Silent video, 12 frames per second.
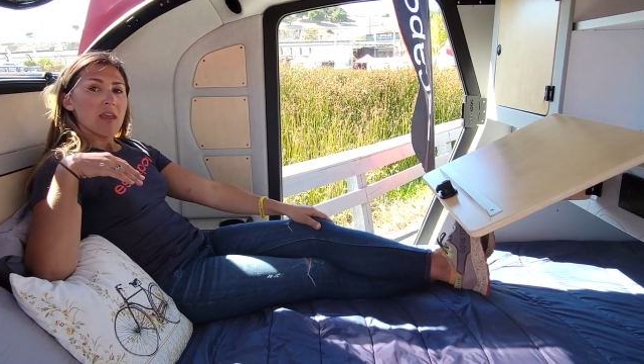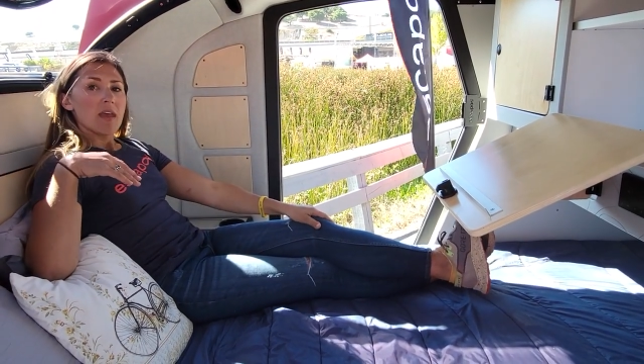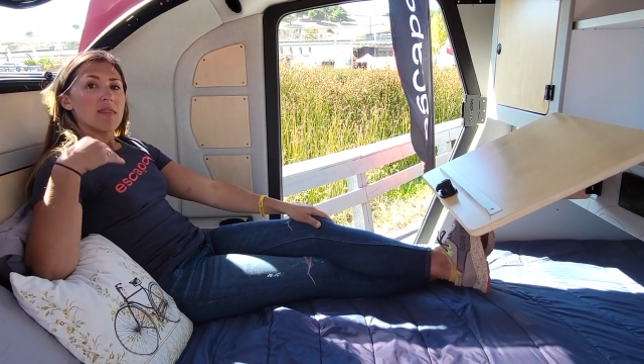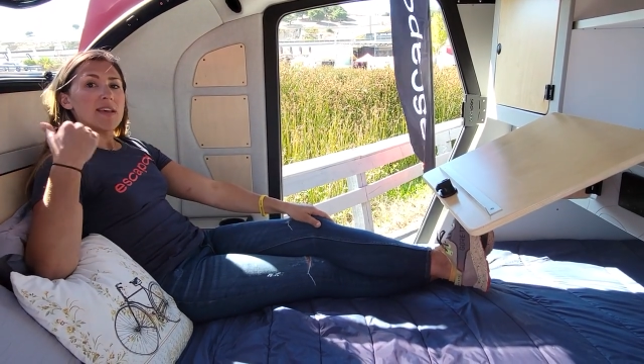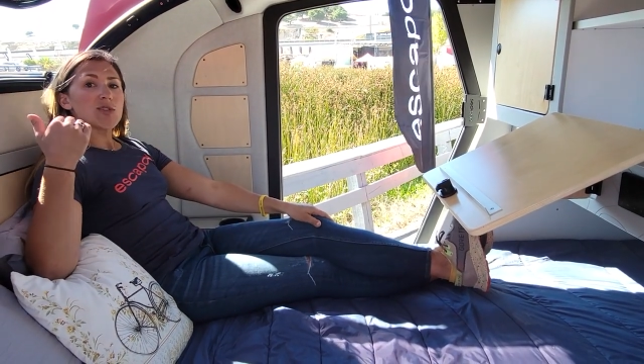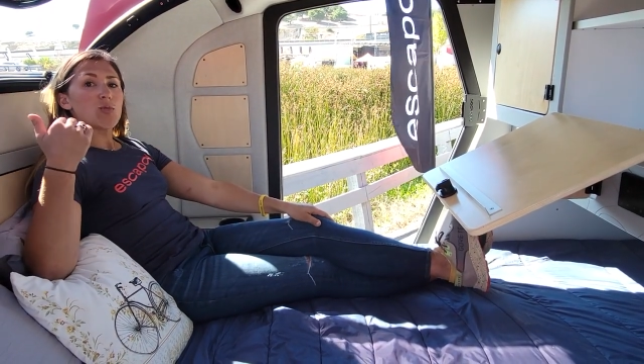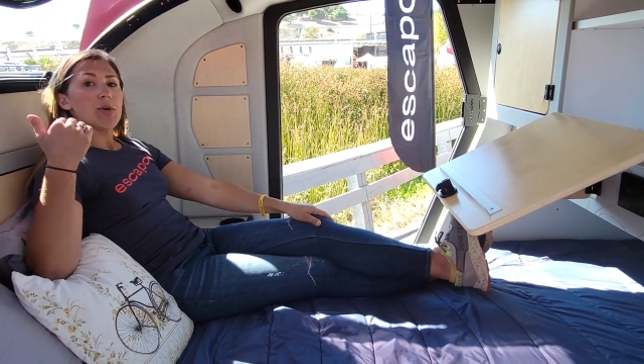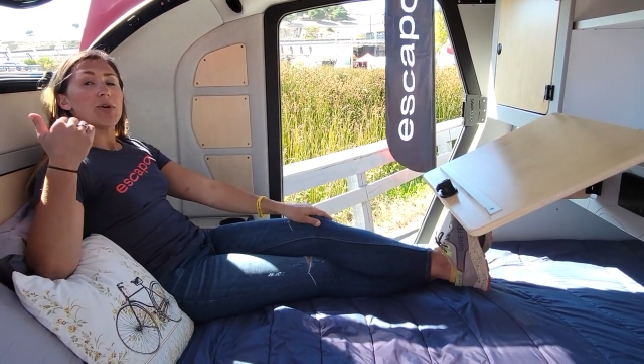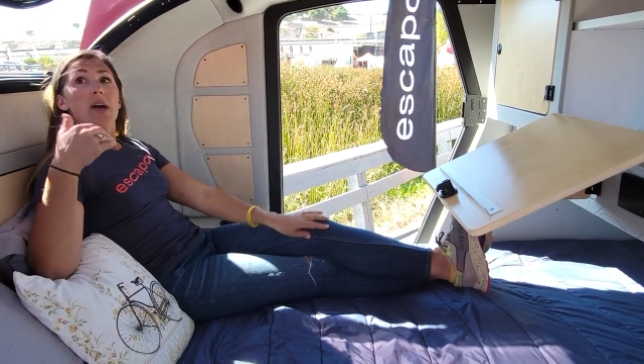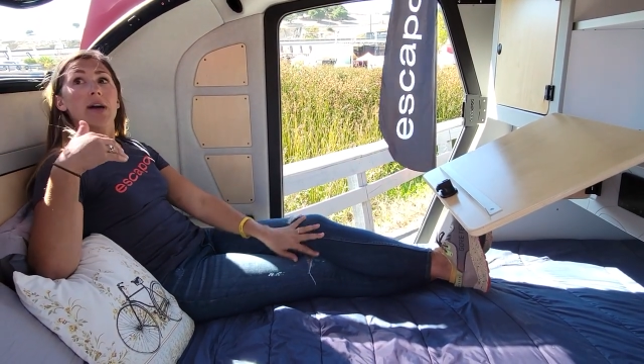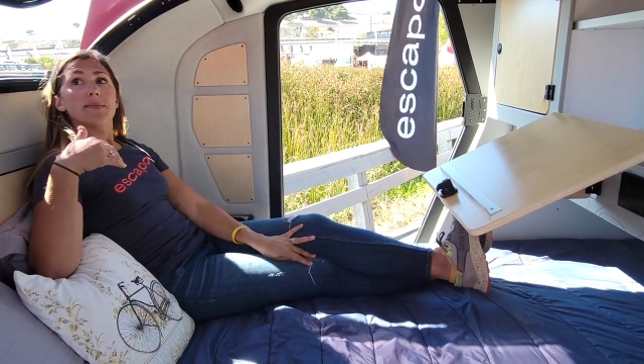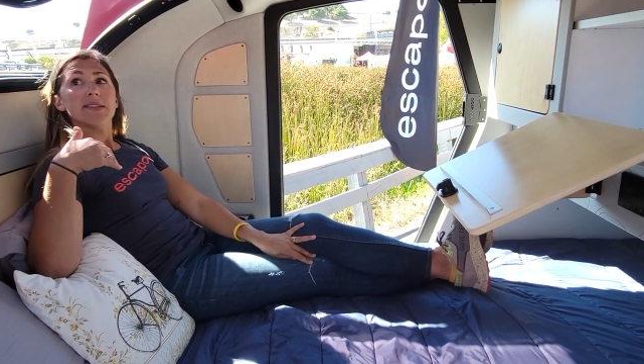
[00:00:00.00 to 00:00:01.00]
This will
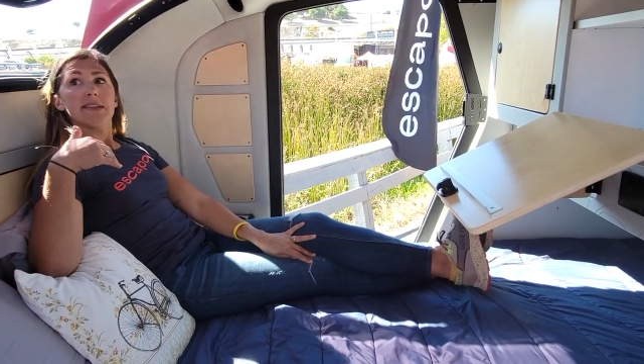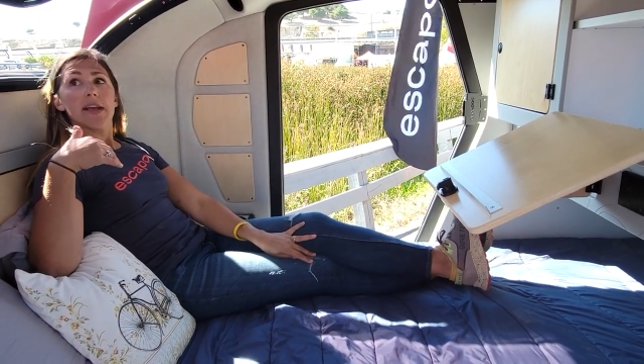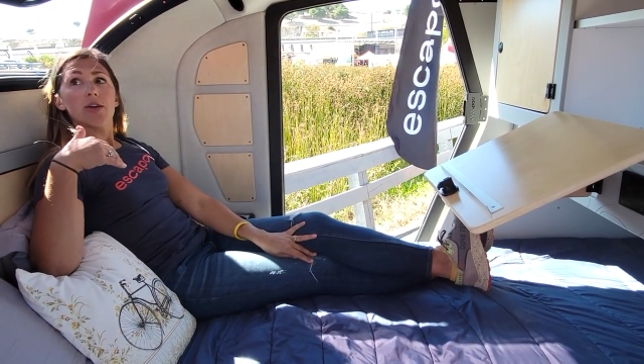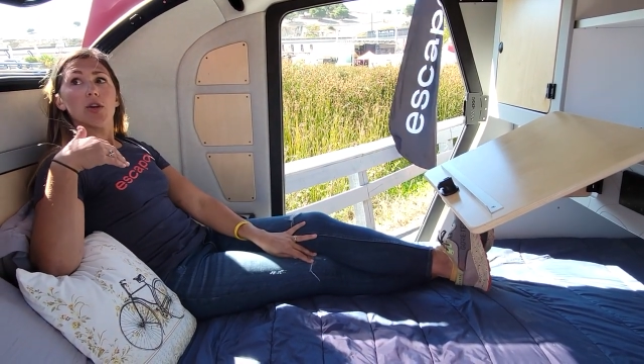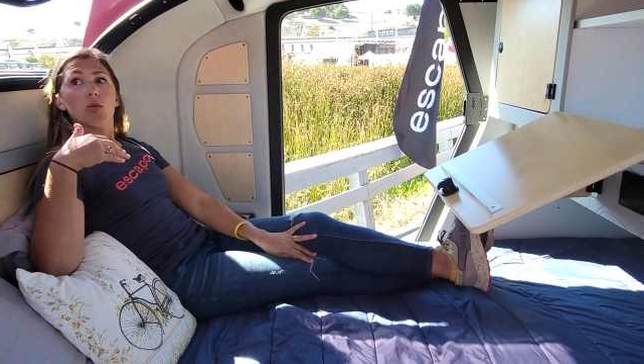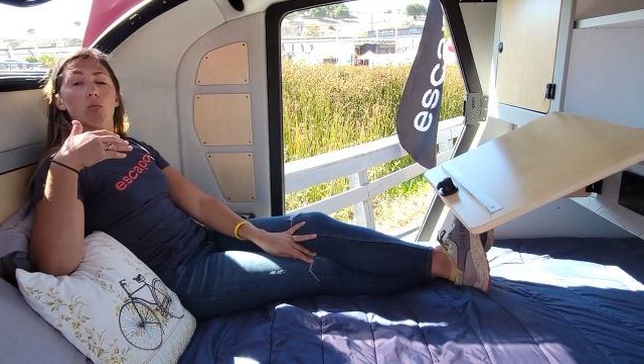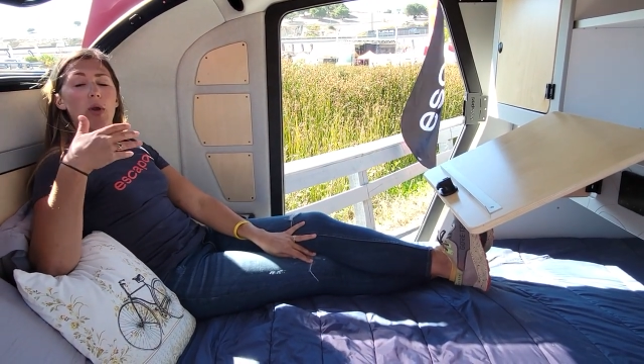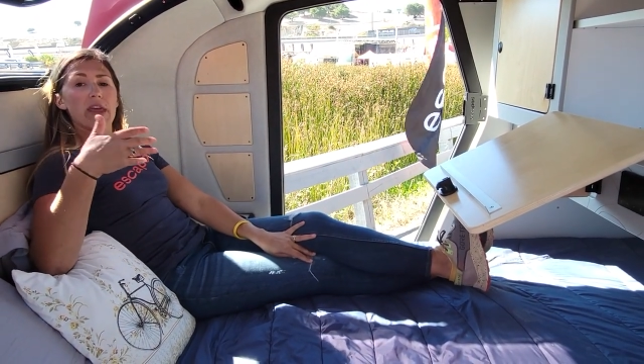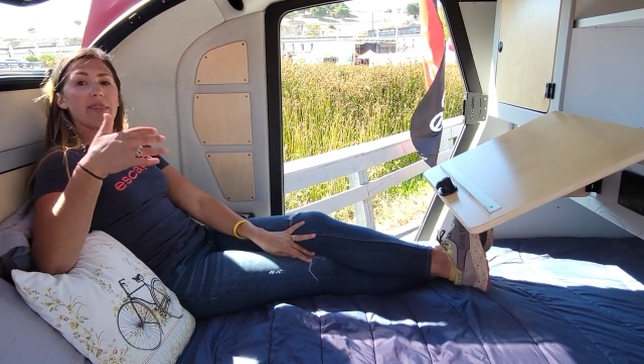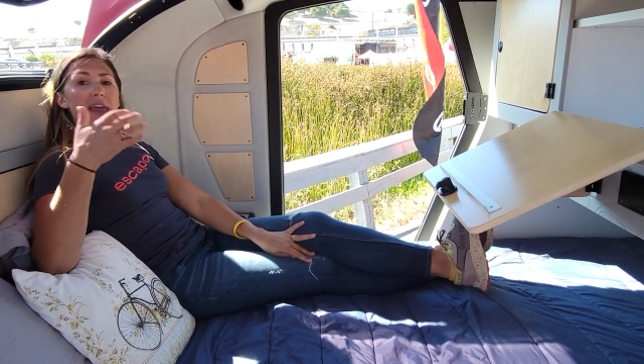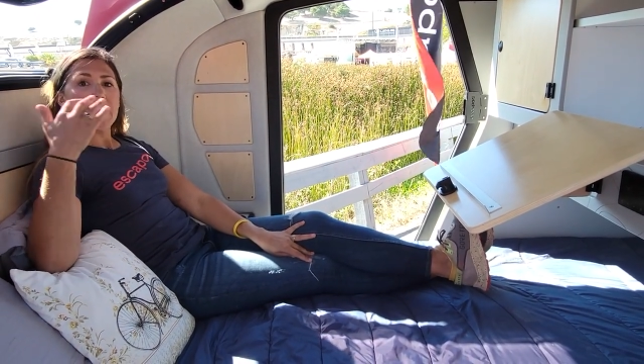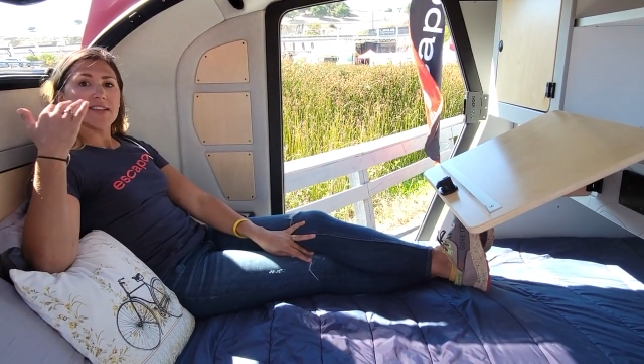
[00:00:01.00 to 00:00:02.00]
come standard with
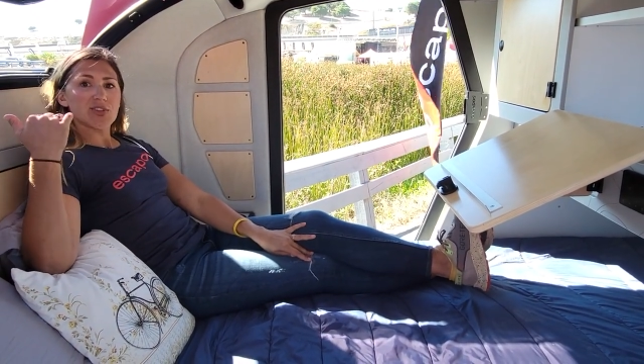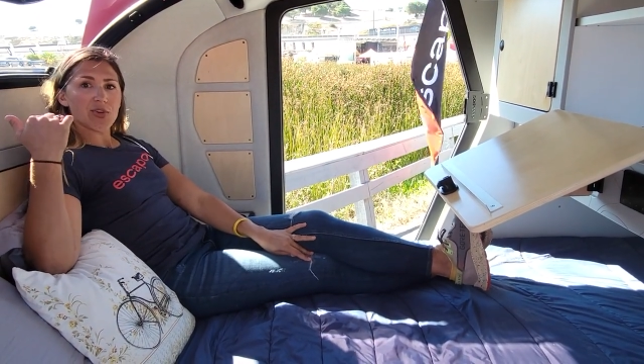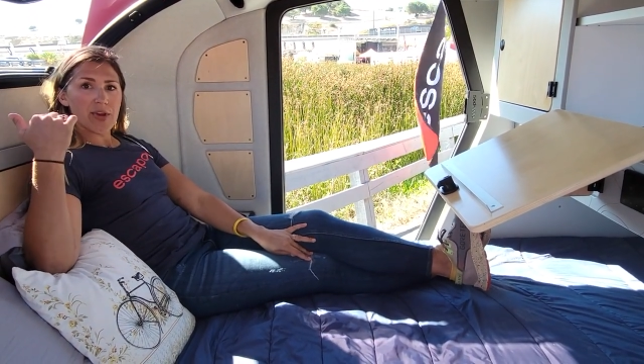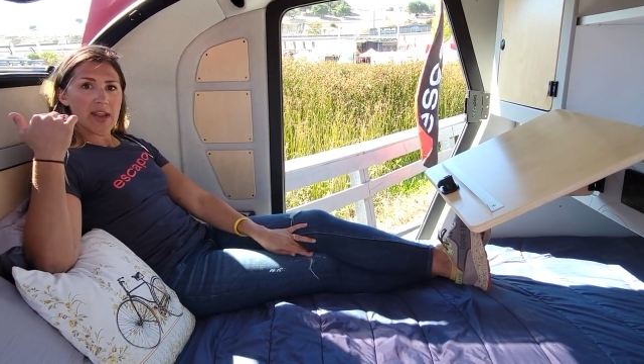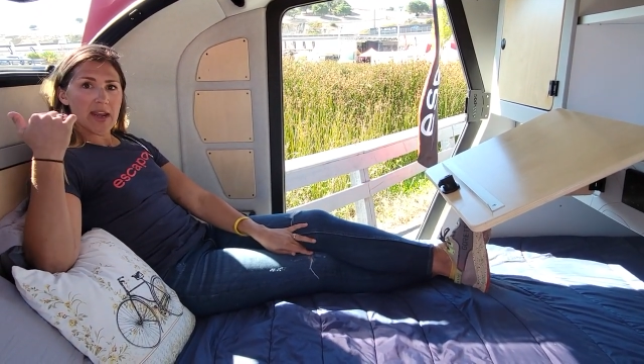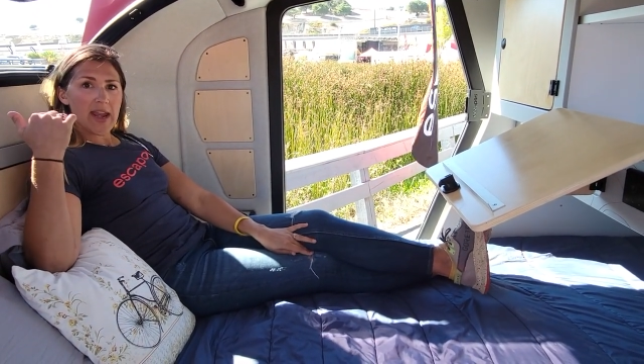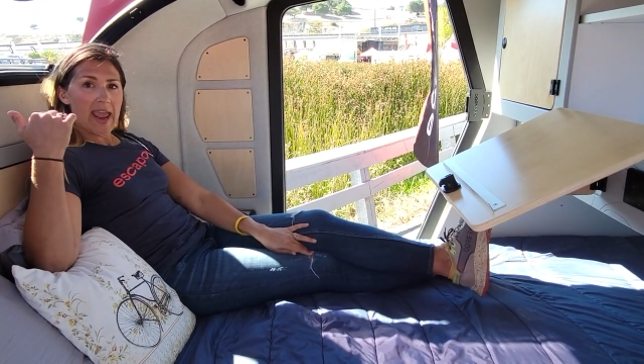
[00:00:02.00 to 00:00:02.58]
a screen